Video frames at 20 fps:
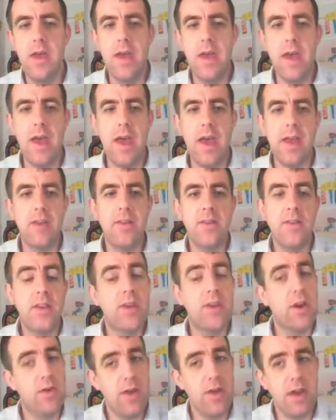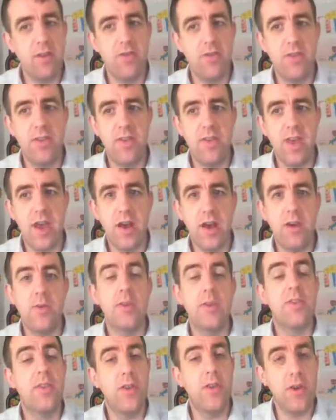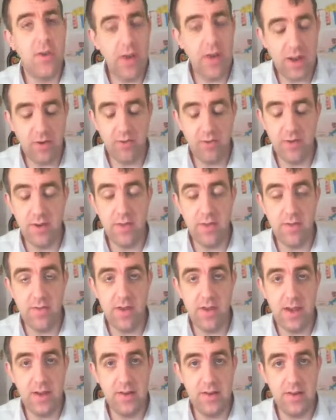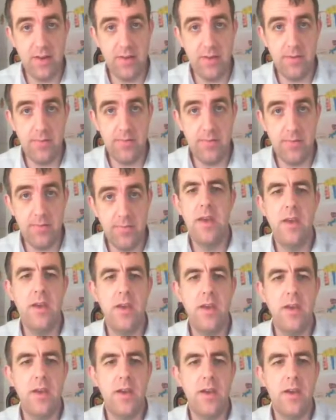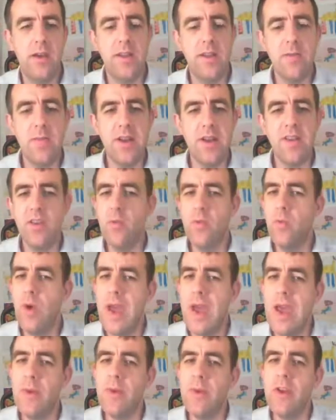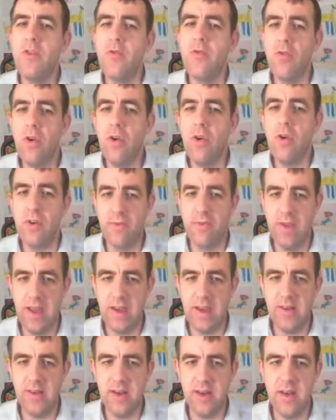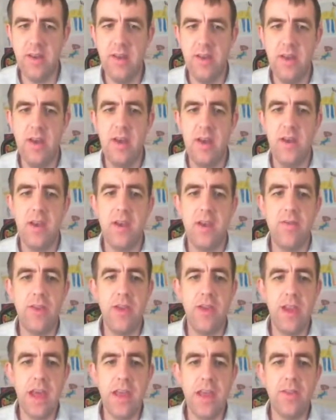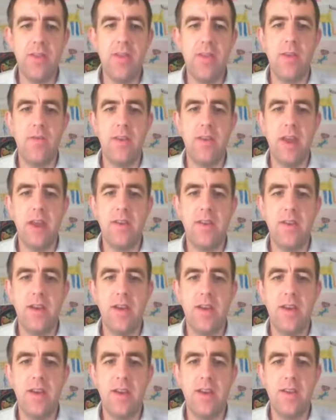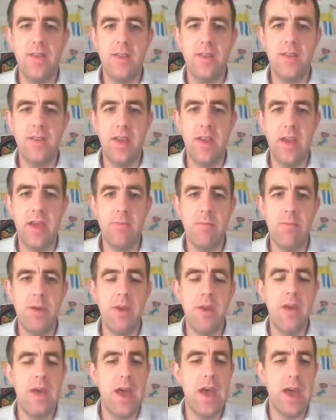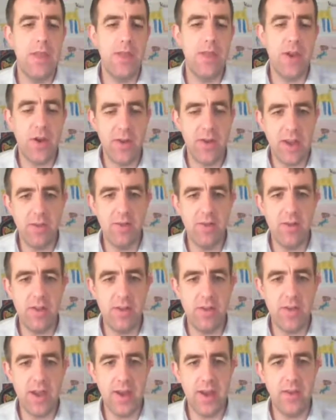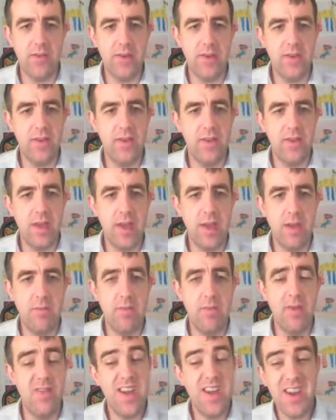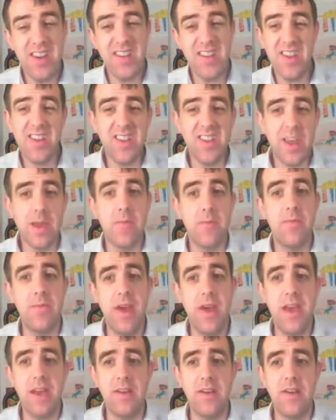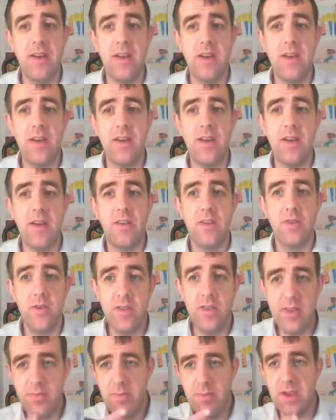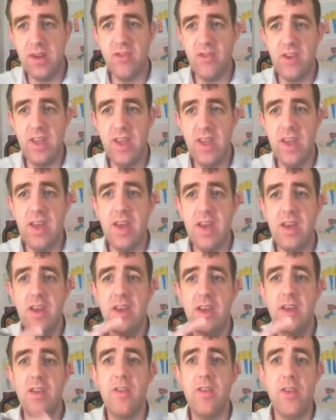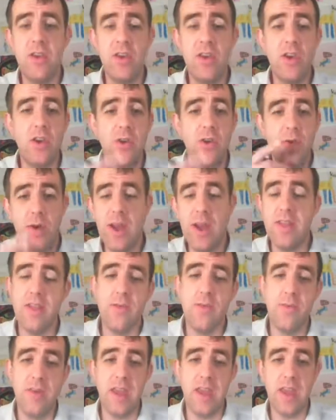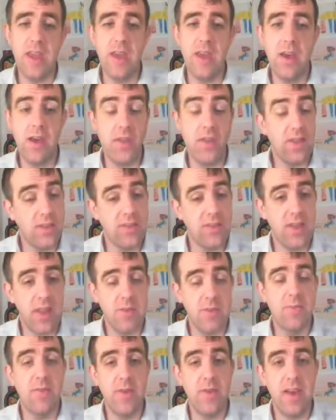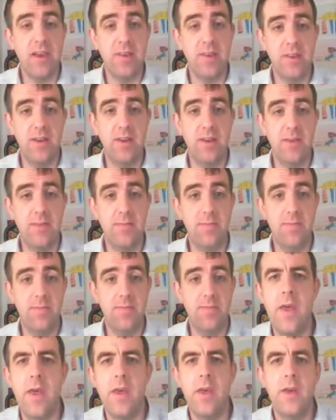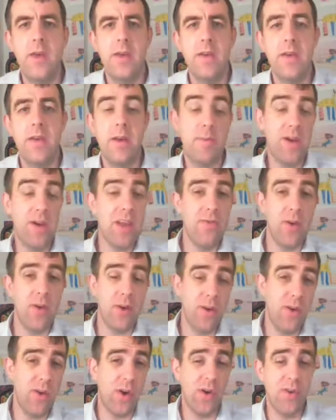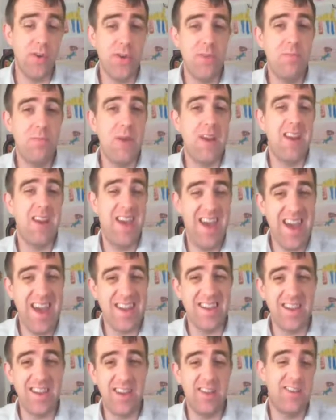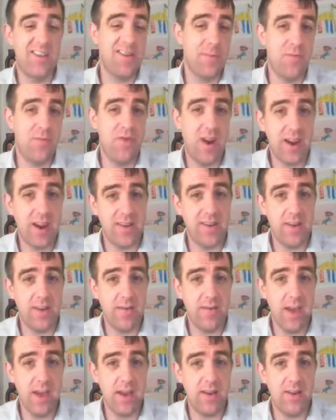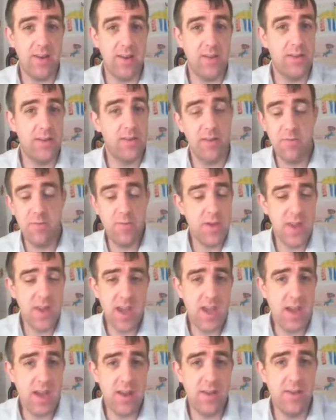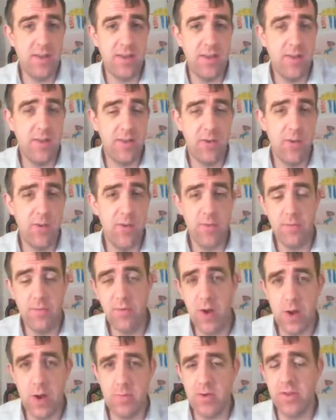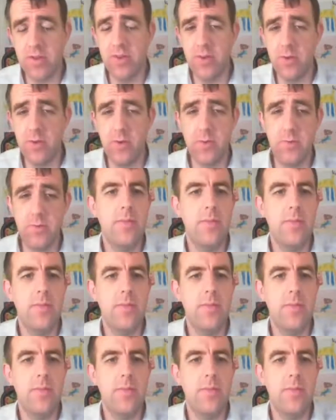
And the direction of the arrow is the direction of the vector. It doesn't matter where we draw a vector, if the length of the vector is the same and the direction of the vector is the same, then it's the same vector. So in this picture here, the u and the v are the same vector. Now believe it or not, you've been adding and subtracting vectors for years since you were in primary school.